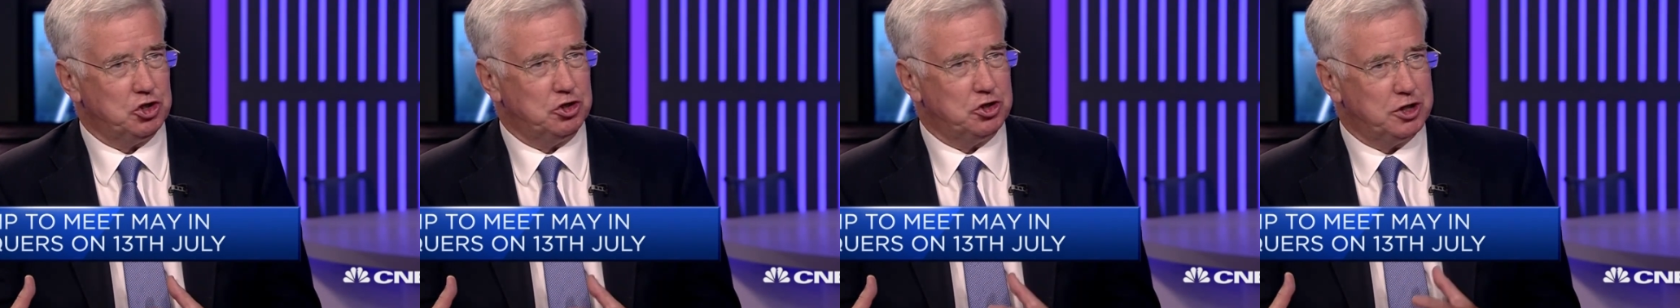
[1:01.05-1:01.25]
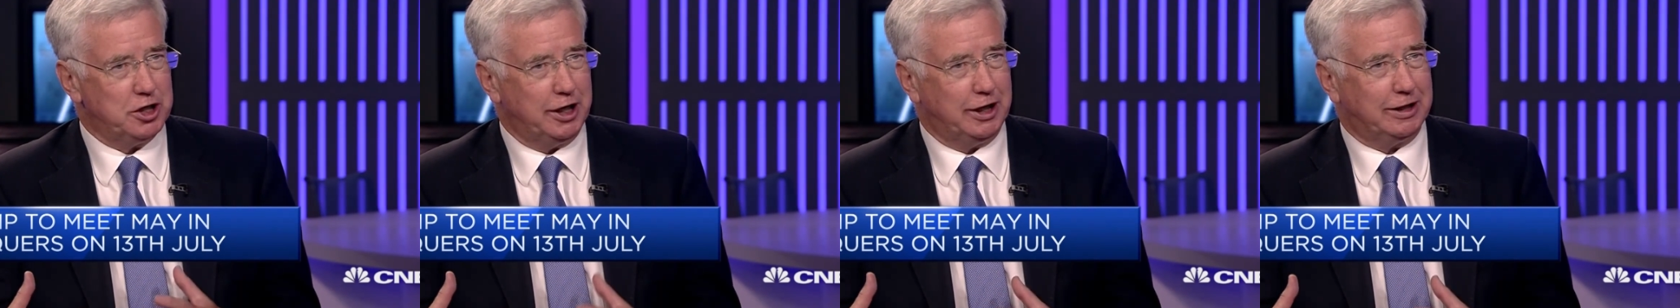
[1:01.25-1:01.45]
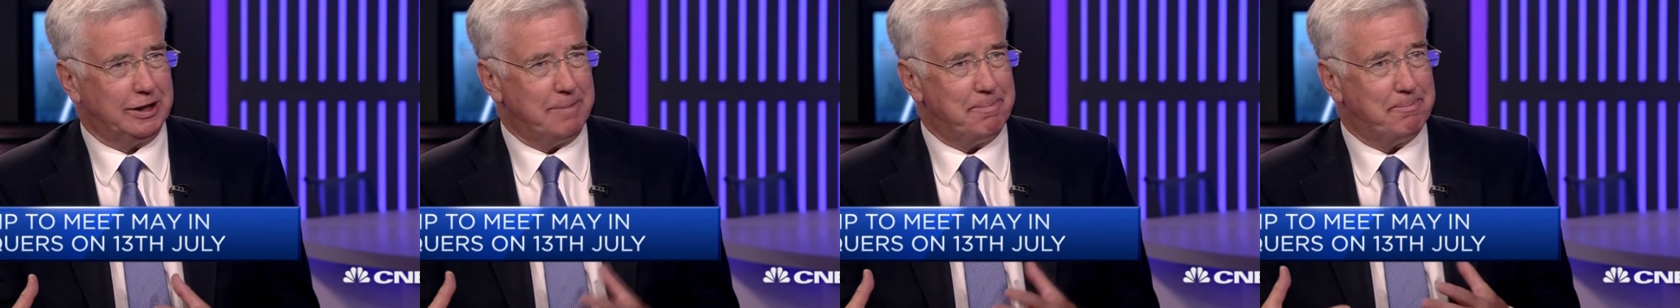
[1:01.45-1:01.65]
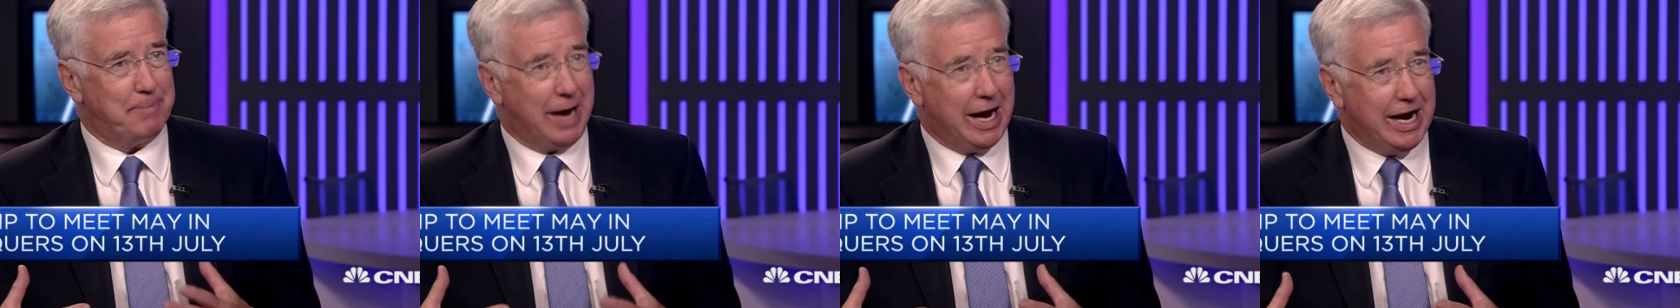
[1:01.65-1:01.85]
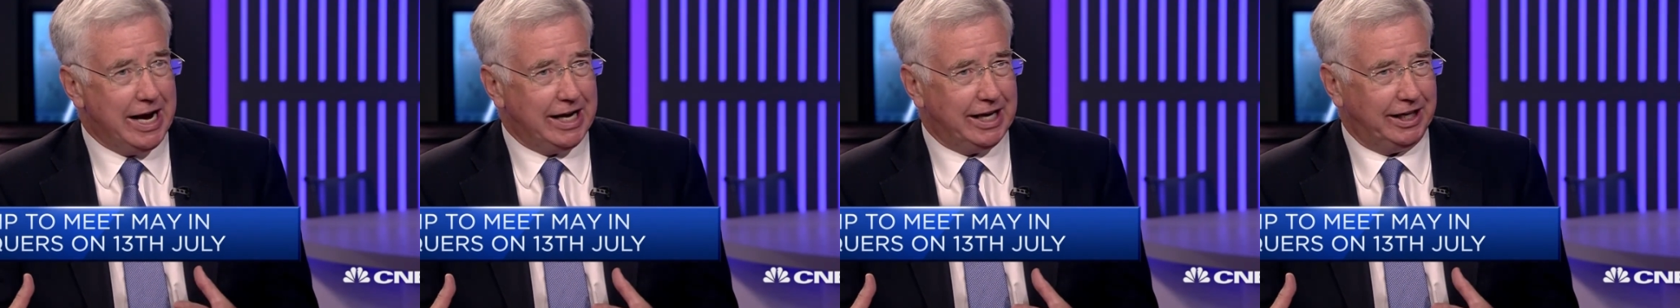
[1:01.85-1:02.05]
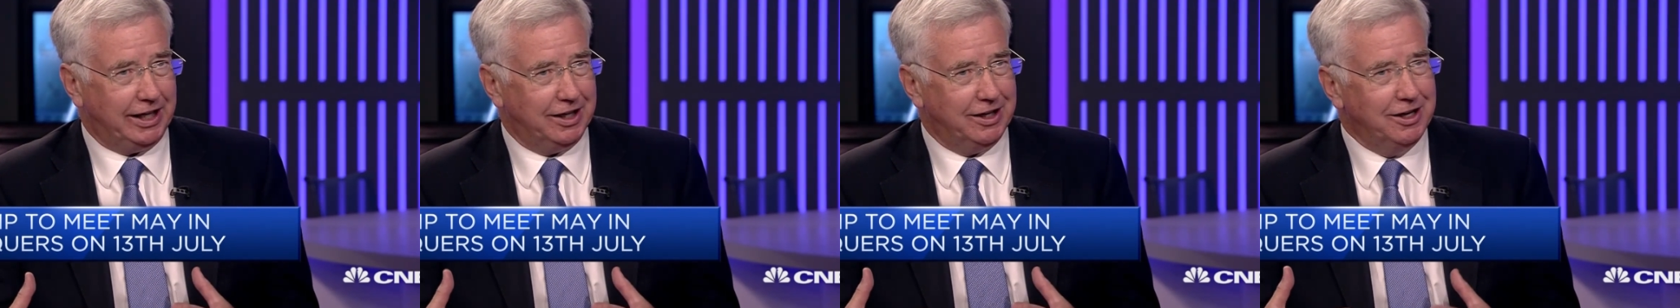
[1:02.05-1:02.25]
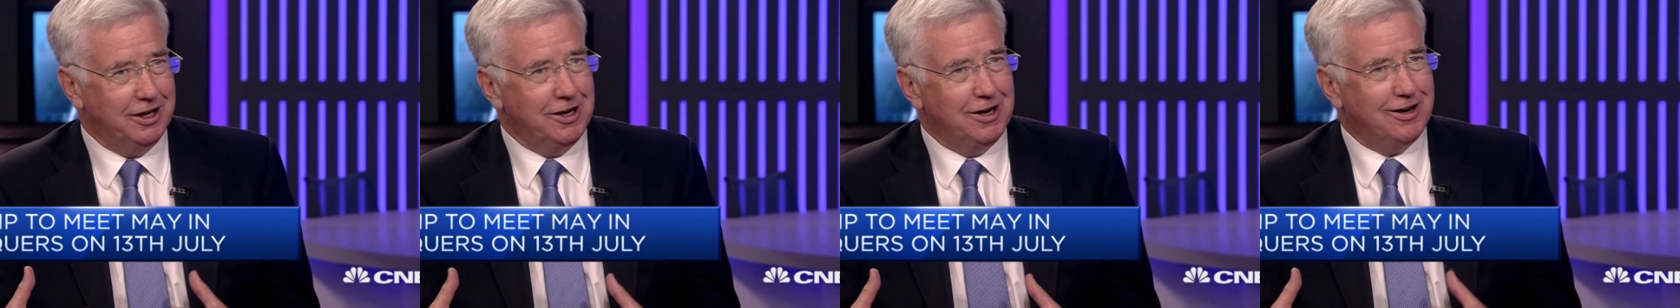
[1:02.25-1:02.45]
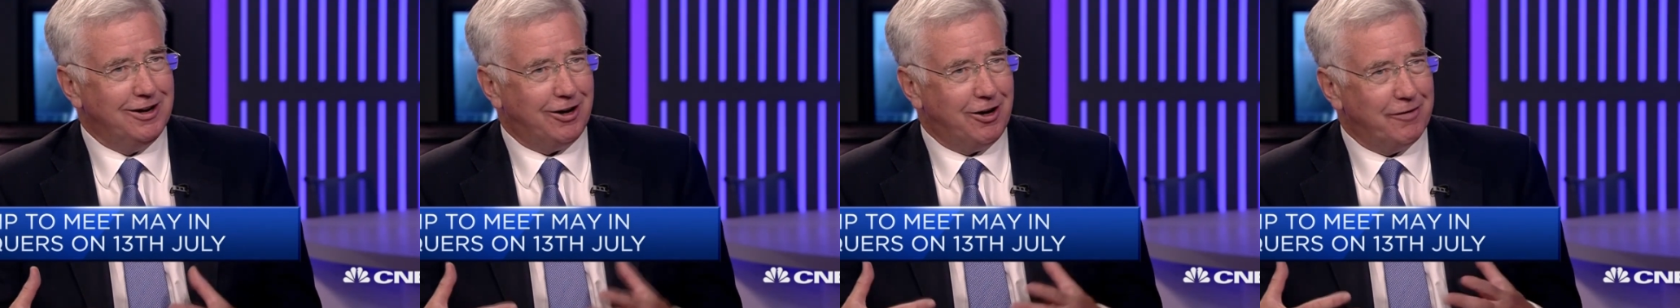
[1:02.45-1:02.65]
should take the pain
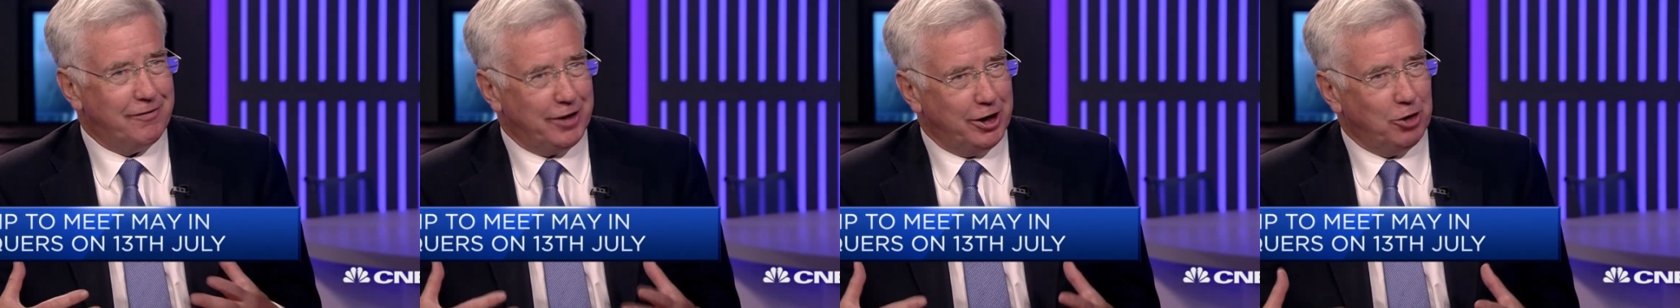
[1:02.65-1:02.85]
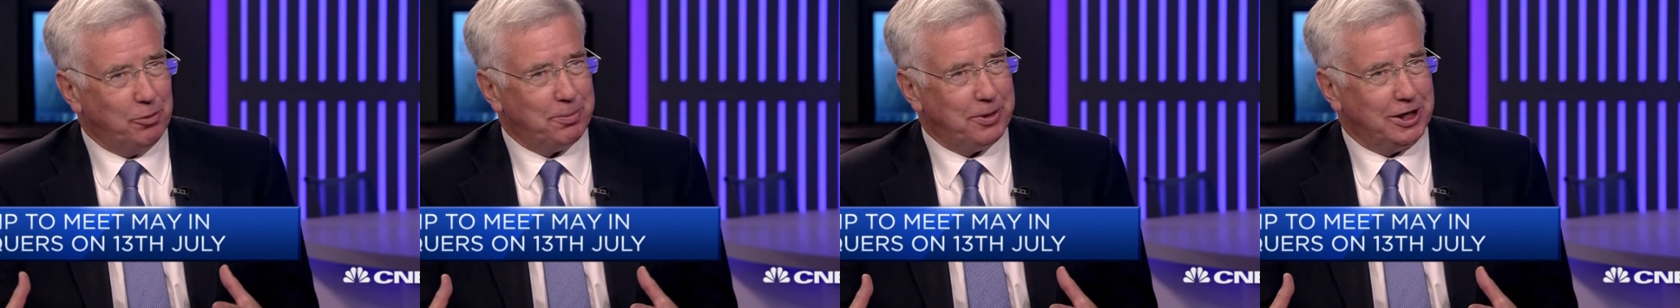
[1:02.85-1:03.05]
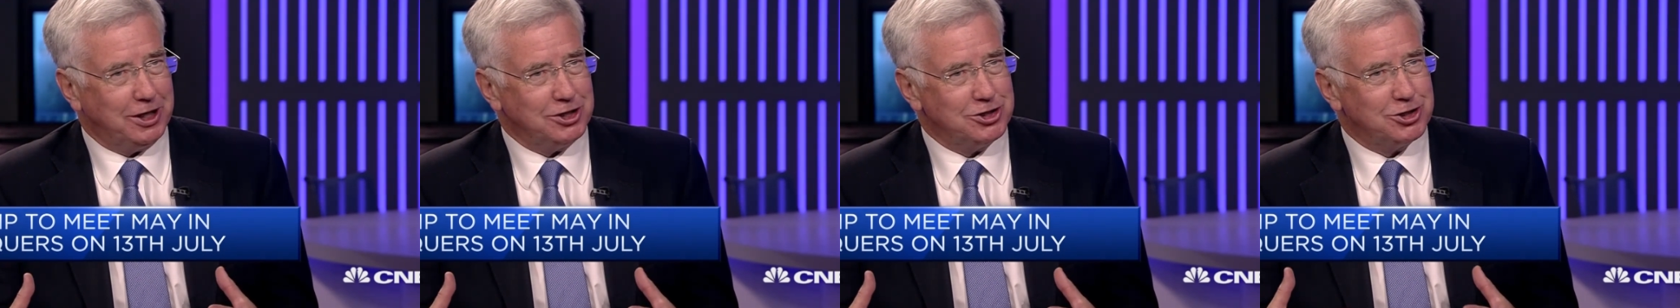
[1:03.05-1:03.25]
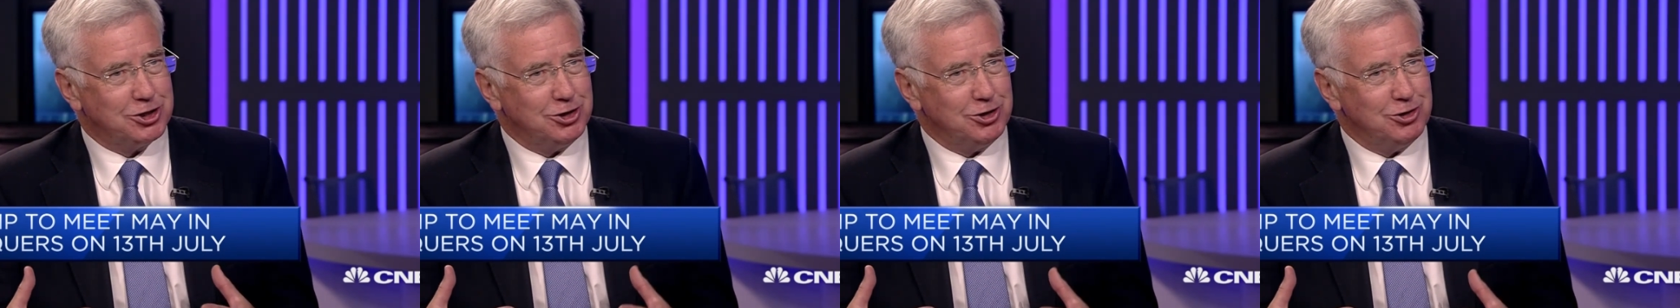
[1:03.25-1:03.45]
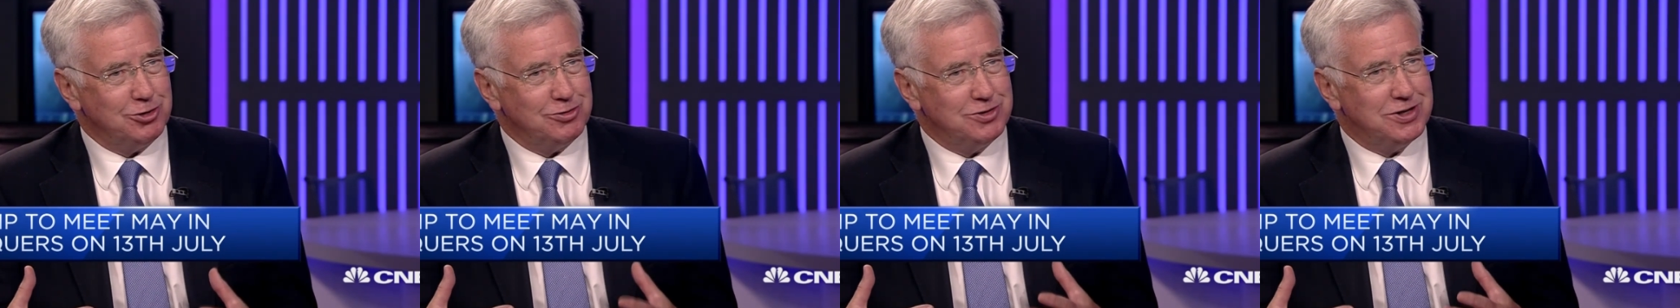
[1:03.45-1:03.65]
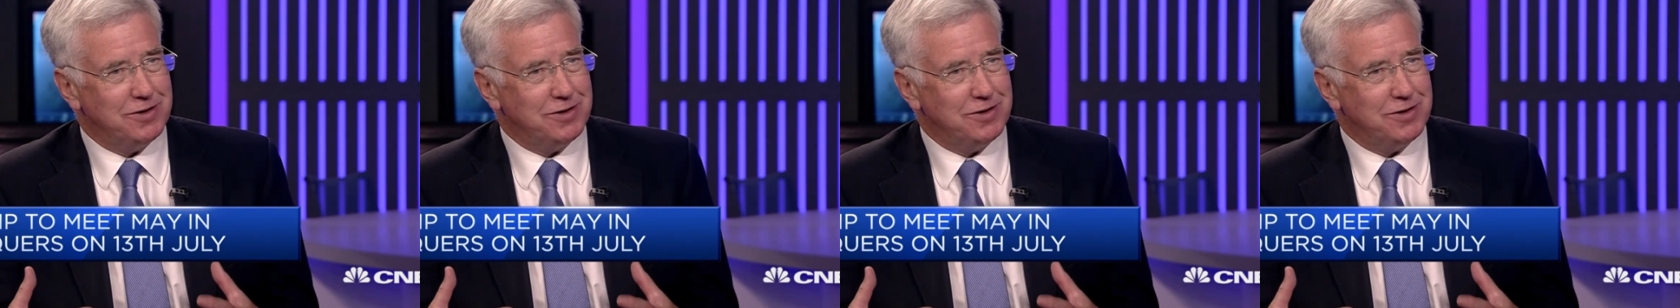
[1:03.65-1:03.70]
of helping to